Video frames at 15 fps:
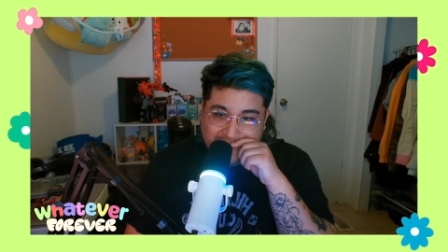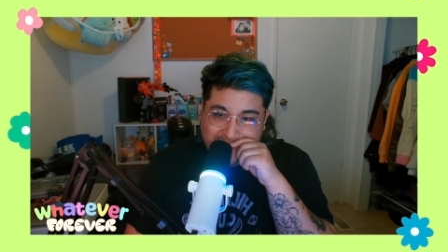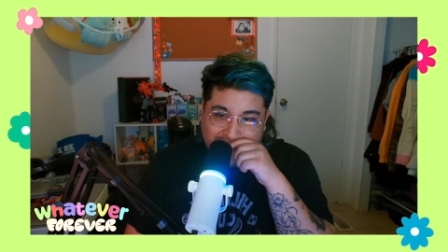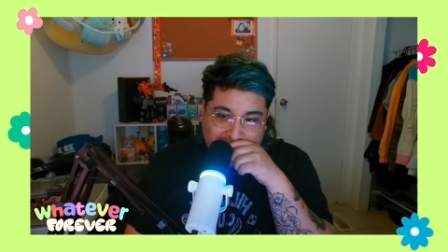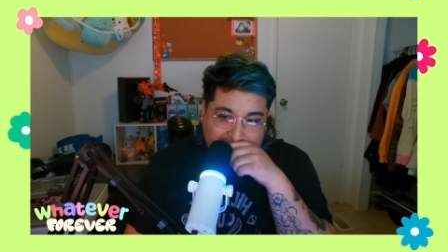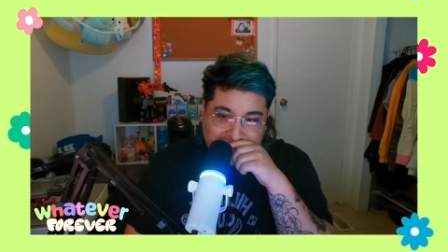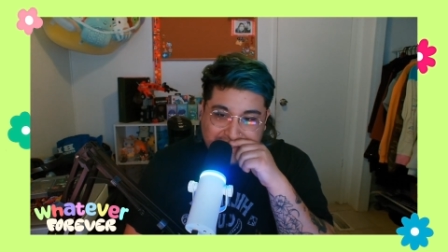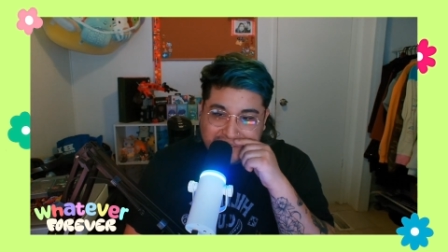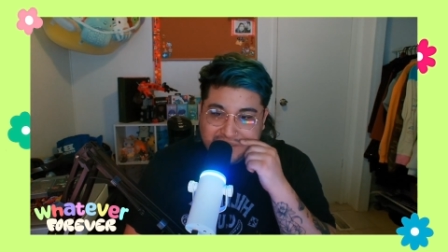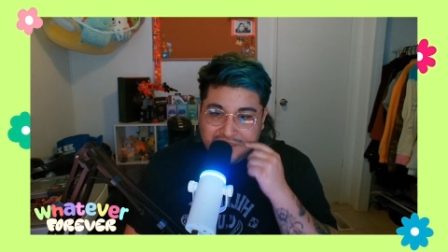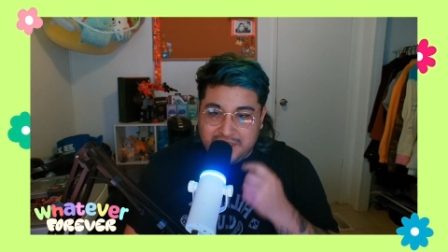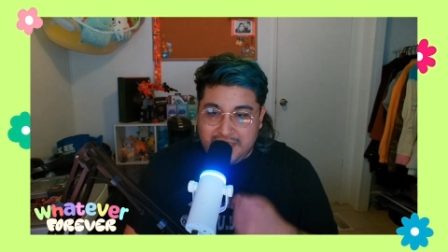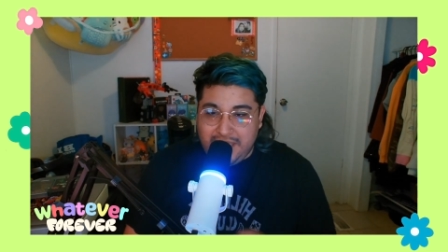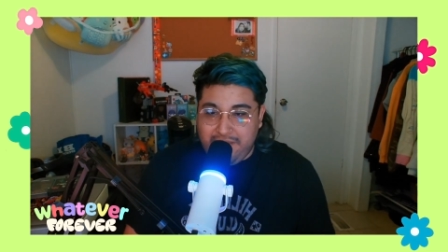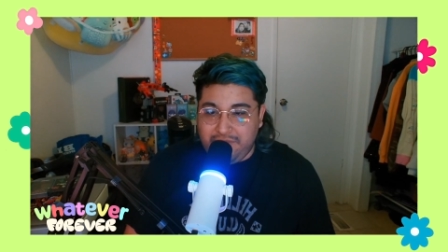and
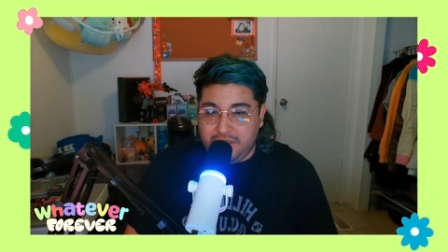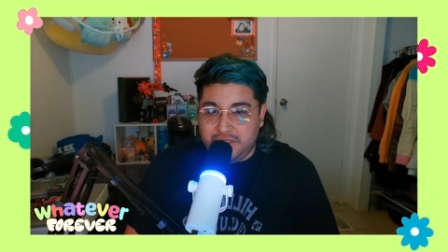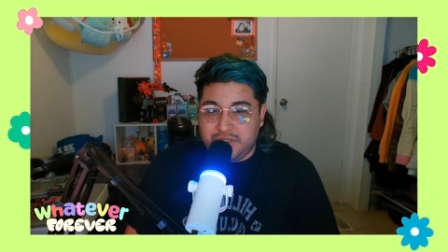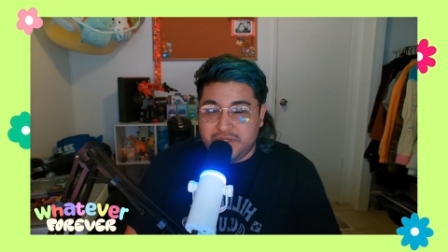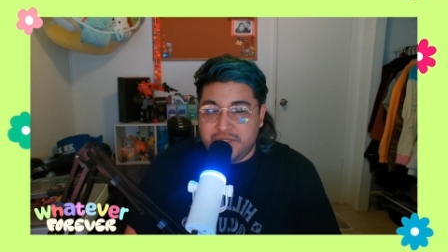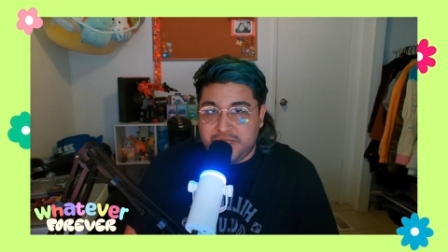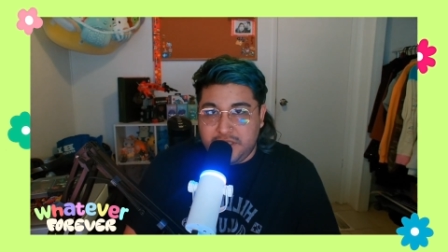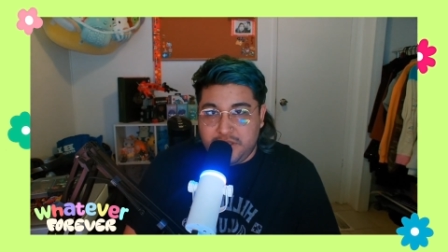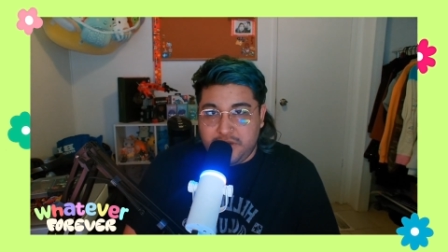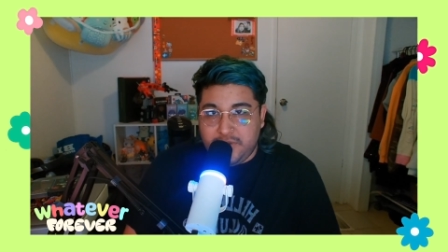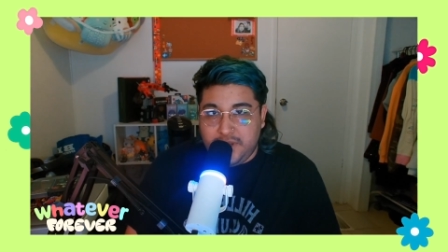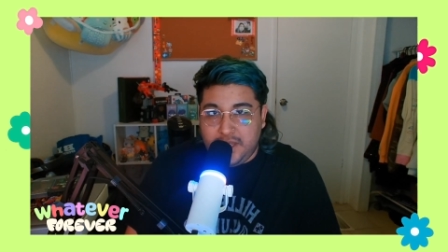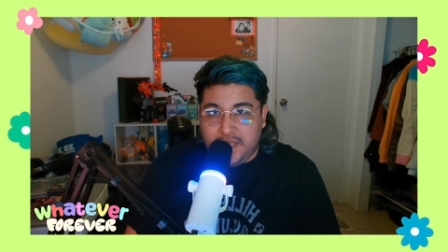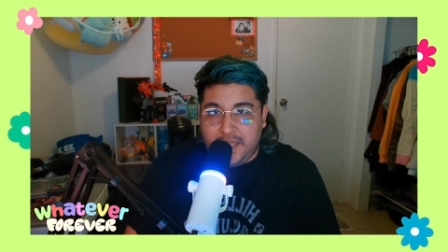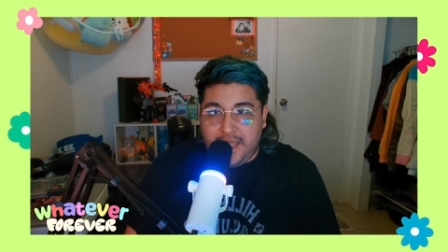having to sit through a
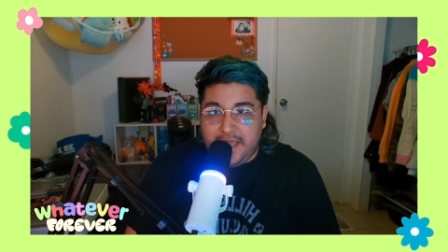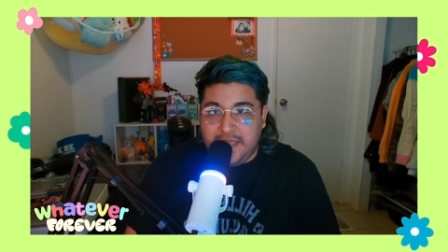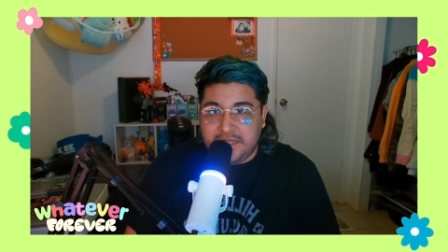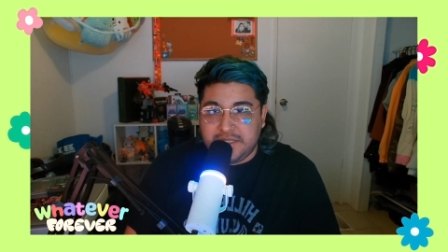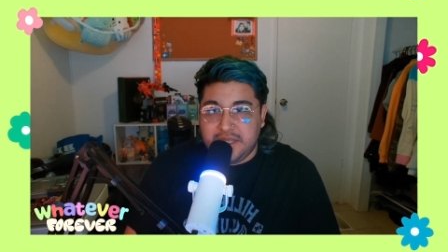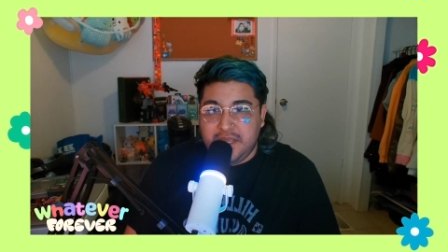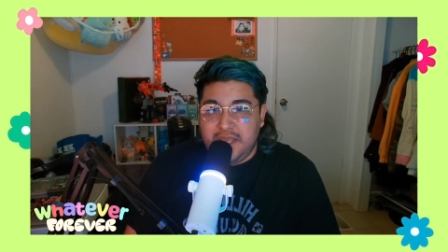class,